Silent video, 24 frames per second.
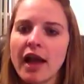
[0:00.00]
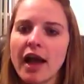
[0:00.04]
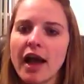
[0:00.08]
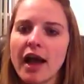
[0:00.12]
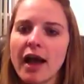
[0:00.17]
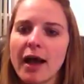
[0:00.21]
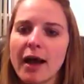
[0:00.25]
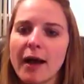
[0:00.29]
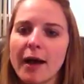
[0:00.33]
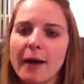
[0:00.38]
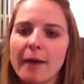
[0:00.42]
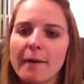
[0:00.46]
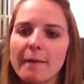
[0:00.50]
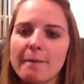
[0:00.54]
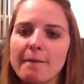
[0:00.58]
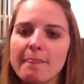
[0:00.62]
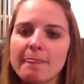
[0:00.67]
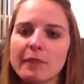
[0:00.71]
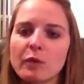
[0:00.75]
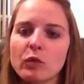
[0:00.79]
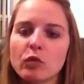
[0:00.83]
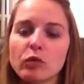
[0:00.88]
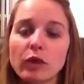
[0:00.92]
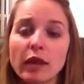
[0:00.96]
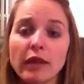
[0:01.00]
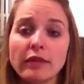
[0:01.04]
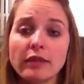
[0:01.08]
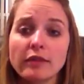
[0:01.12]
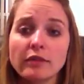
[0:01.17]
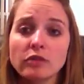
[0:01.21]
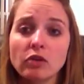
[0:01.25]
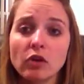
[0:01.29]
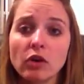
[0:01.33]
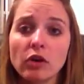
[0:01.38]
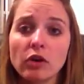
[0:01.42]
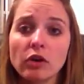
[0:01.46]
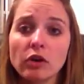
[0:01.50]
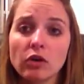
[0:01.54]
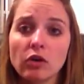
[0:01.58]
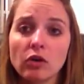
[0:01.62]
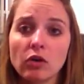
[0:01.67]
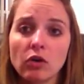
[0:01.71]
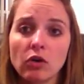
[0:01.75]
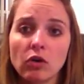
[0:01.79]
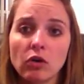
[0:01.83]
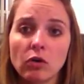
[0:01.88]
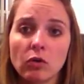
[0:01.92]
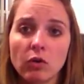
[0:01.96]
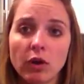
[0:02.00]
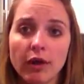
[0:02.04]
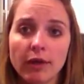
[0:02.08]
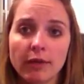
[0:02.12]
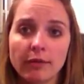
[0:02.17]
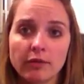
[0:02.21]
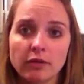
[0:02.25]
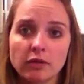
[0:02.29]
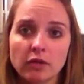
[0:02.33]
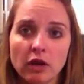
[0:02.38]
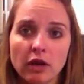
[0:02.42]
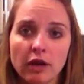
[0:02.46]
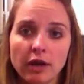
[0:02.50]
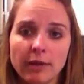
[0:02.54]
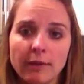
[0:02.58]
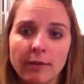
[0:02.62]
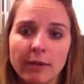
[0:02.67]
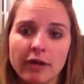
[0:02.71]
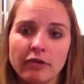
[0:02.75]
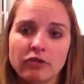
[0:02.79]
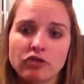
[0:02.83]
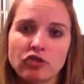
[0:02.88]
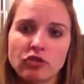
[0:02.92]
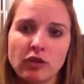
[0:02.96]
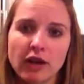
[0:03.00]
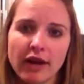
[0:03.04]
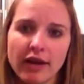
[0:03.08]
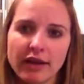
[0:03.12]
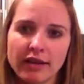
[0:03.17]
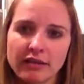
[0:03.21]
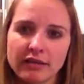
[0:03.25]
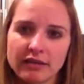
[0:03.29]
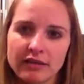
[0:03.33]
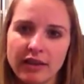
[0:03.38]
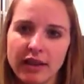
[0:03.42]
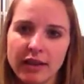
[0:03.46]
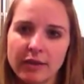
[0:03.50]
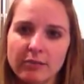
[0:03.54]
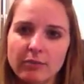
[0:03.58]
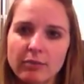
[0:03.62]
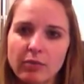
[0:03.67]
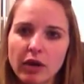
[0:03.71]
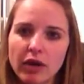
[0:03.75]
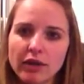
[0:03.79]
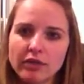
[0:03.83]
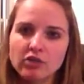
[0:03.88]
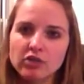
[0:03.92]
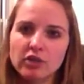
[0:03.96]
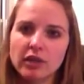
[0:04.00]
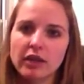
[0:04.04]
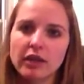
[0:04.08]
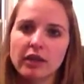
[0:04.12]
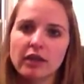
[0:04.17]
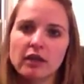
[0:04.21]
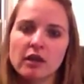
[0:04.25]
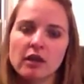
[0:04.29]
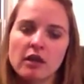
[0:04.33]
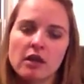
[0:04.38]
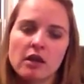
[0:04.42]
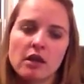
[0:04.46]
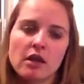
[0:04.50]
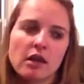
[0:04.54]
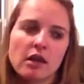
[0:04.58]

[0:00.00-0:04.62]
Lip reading: Read this article while I was gone about dry skin brushing,